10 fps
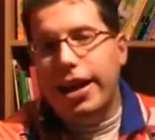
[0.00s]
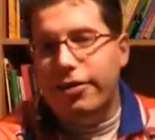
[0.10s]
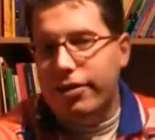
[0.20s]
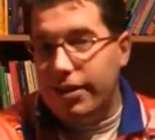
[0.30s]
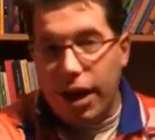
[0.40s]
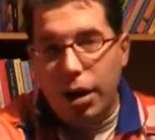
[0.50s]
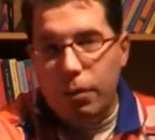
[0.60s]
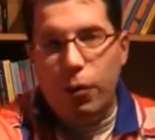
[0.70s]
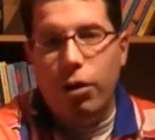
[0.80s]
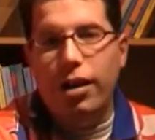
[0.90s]
it's time
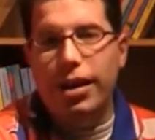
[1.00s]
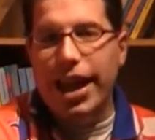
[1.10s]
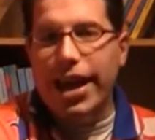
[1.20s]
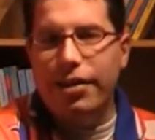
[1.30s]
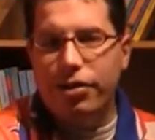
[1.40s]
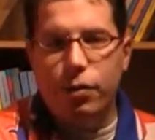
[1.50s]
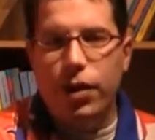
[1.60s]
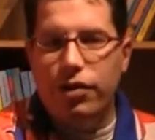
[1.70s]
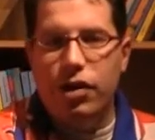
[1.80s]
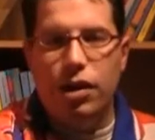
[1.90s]
for a last
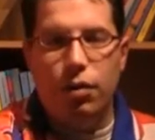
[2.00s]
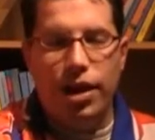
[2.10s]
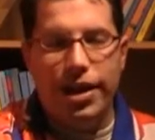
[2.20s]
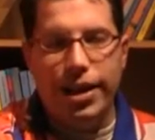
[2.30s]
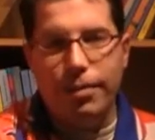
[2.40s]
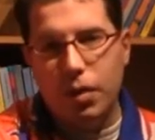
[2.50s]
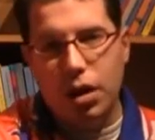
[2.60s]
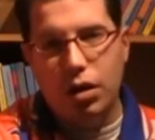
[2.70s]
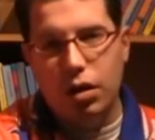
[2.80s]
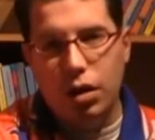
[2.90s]
question already.
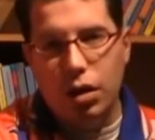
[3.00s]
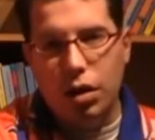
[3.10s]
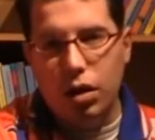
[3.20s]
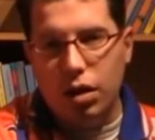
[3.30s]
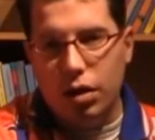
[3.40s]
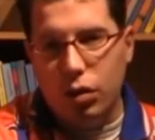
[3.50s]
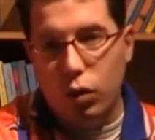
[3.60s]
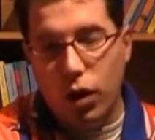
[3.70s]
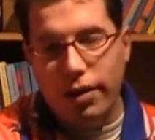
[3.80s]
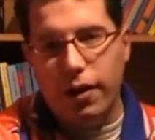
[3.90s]

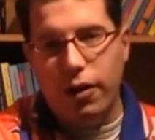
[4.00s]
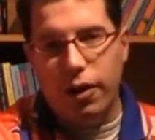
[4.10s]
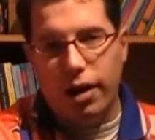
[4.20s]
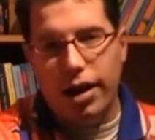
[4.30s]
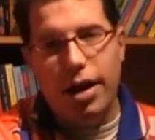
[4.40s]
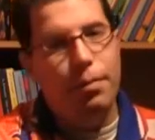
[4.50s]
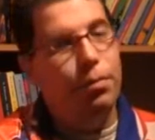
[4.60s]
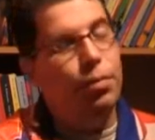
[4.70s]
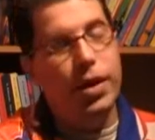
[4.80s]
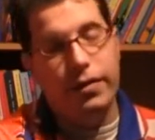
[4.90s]
What are,
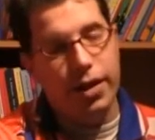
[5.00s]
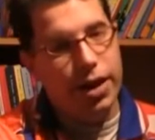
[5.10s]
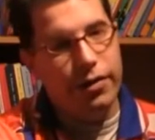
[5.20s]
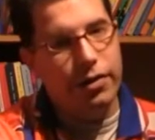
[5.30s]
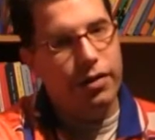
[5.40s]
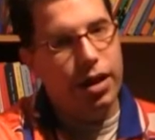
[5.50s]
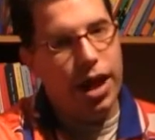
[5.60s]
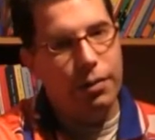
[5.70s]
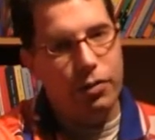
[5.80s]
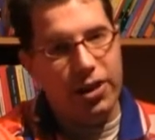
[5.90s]
besides
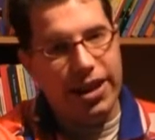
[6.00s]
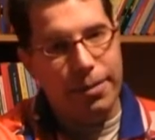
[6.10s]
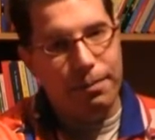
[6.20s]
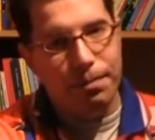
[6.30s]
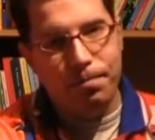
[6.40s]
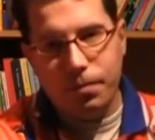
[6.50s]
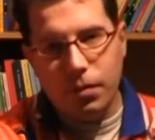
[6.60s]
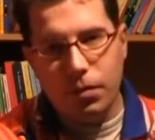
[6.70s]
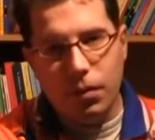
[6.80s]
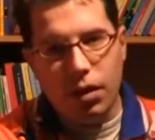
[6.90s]
Amsterdam,
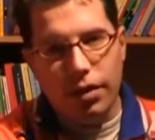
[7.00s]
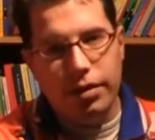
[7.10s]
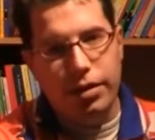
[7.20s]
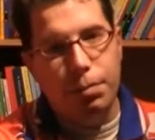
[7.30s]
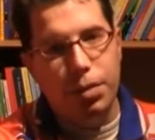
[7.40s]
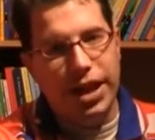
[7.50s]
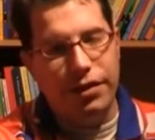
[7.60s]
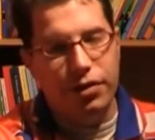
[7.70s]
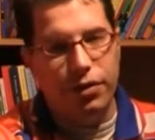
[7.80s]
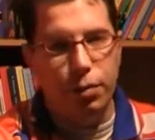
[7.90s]
the
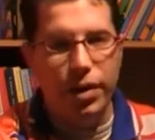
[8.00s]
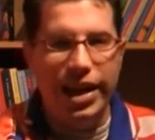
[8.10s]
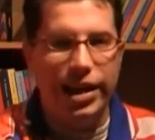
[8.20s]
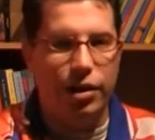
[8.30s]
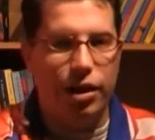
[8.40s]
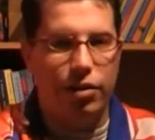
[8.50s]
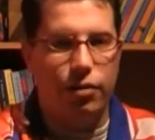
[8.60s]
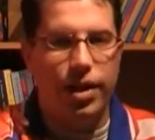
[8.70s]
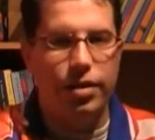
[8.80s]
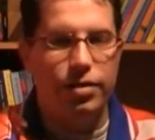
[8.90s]
places to be in a country.